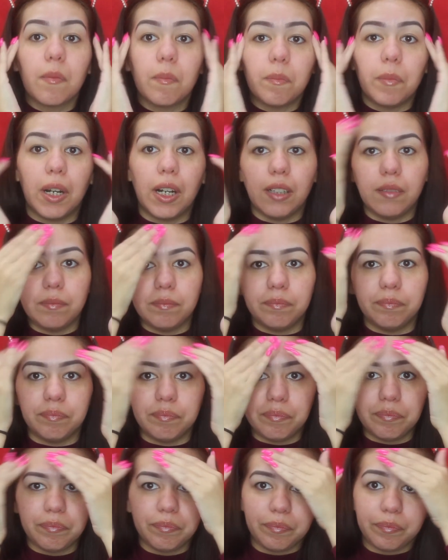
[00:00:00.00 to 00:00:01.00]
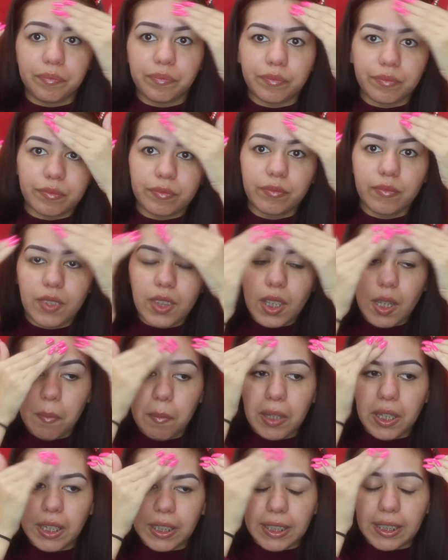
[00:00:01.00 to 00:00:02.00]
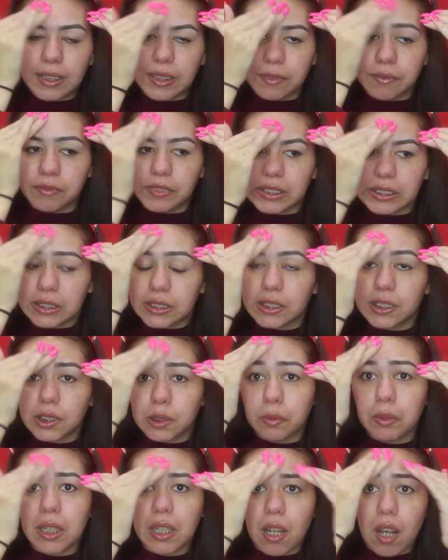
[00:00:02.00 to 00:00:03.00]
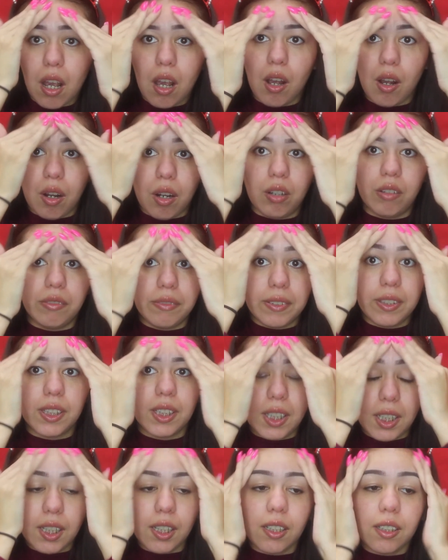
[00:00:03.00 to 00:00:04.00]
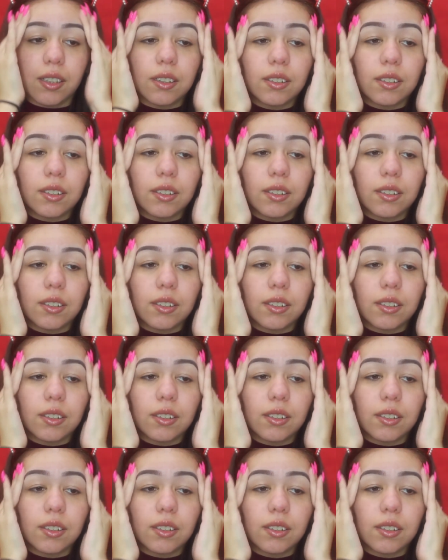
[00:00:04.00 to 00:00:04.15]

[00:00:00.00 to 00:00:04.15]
But I'm gonna get them fixed this week, hopefully.